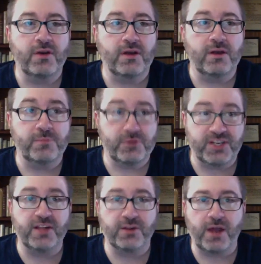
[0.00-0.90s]

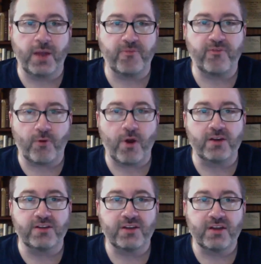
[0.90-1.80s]
particularly up
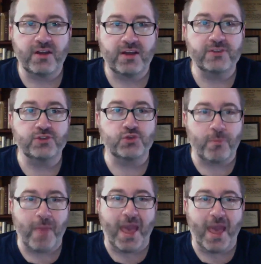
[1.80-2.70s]
front, is
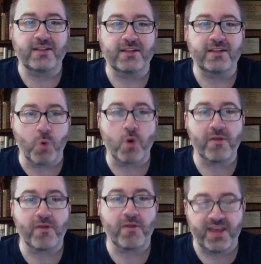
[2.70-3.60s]
dramatically more
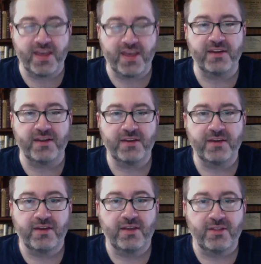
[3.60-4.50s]
thin
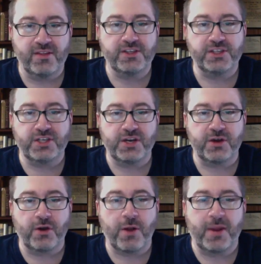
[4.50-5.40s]
this
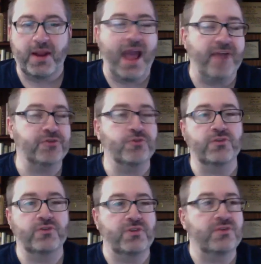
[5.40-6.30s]
year. I mean, after
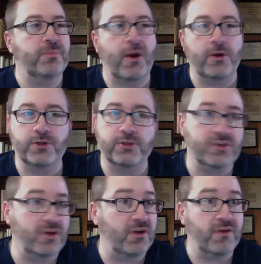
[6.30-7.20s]
the departures
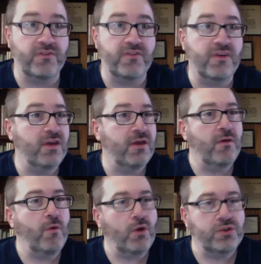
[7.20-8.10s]
of
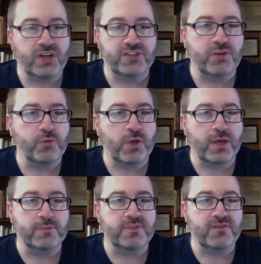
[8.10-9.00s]
Justin
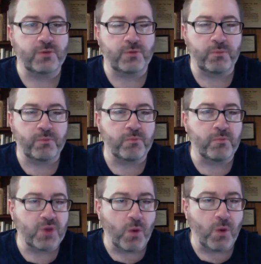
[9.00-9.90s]
Williams, after
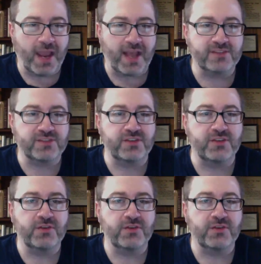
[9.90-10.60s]
Johansson,